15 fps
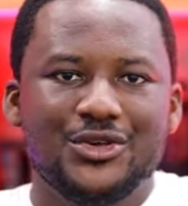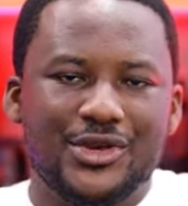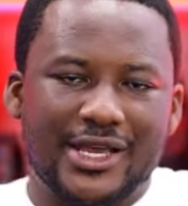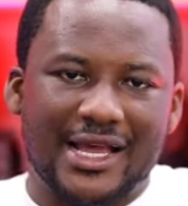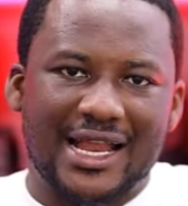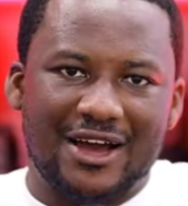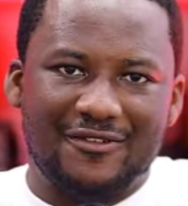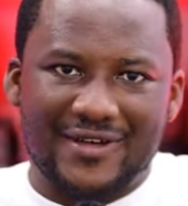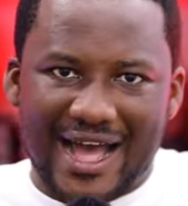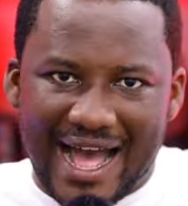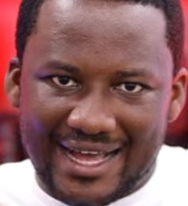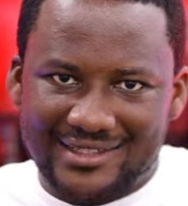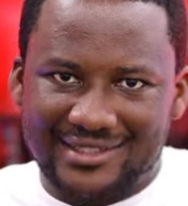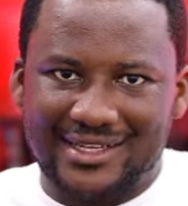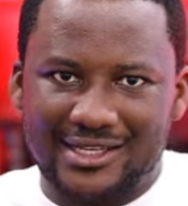you can have
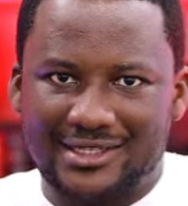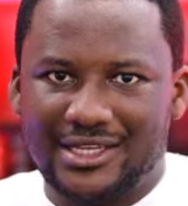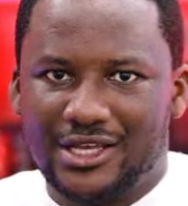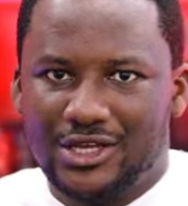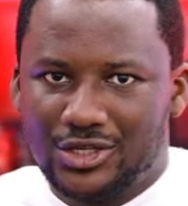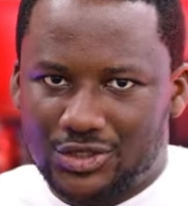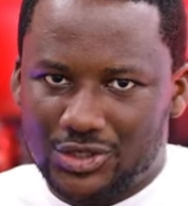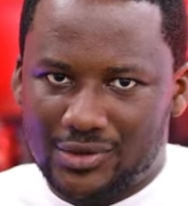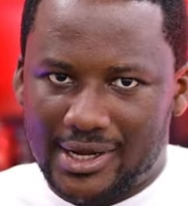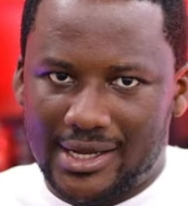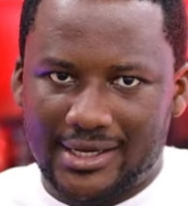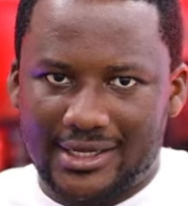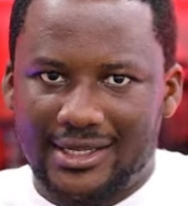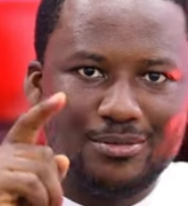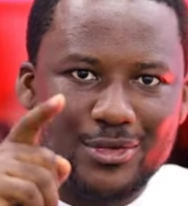access to it.
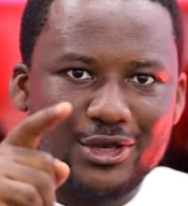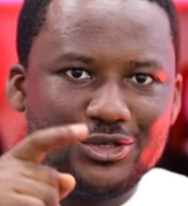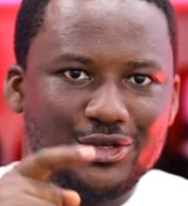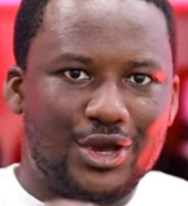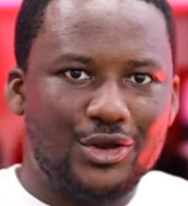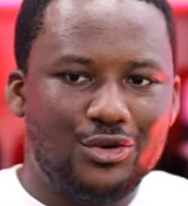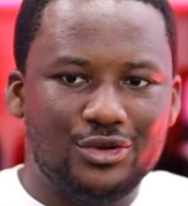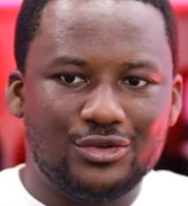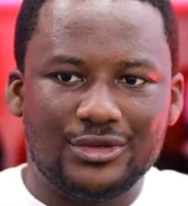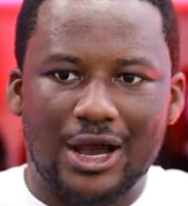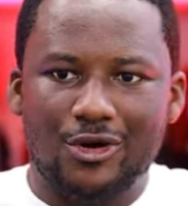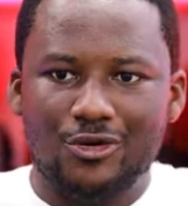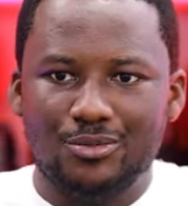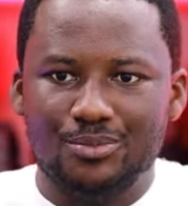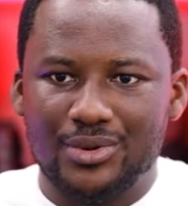Make sure you go to our
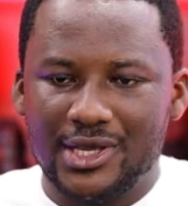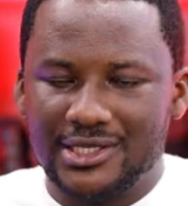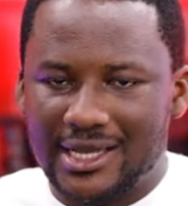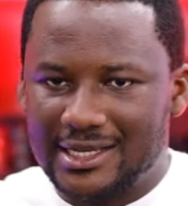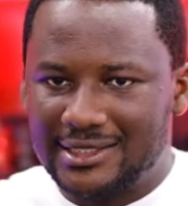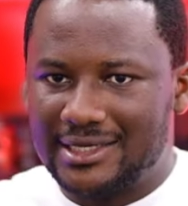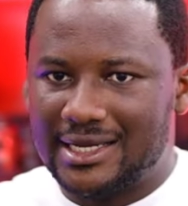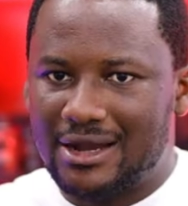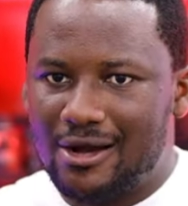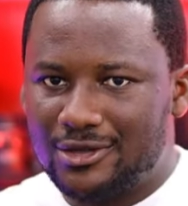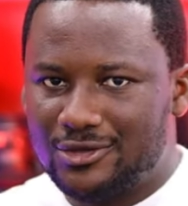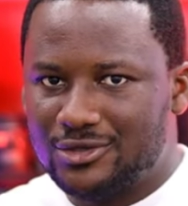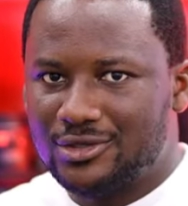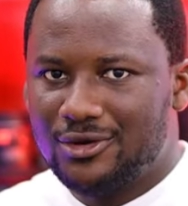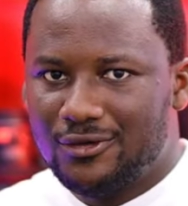homepage and check
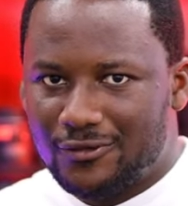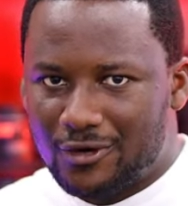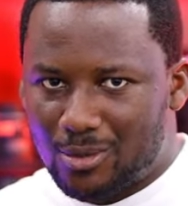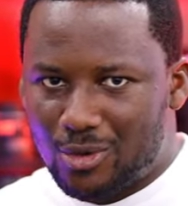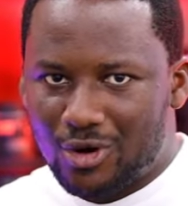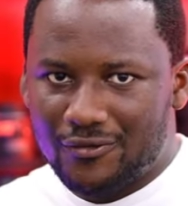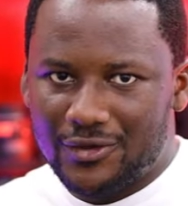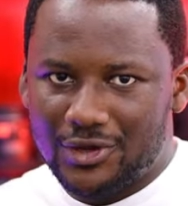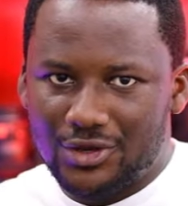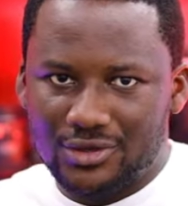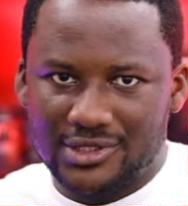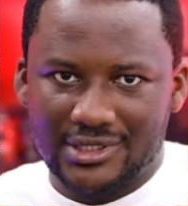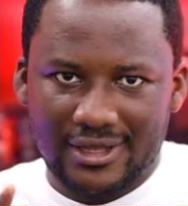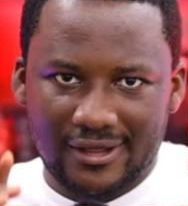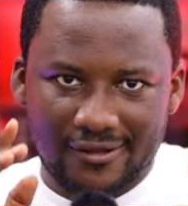out for more
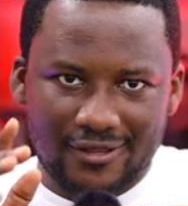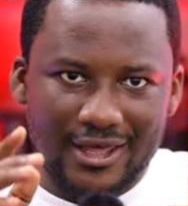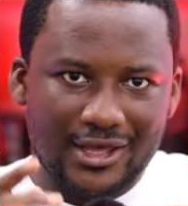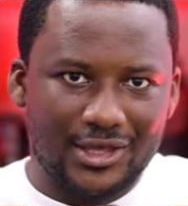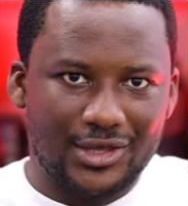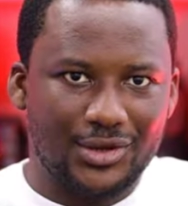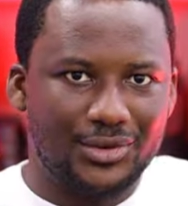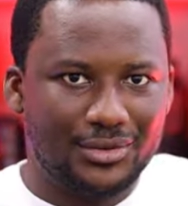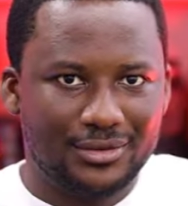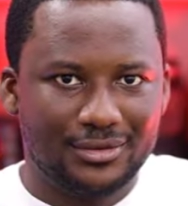videos. Thank you.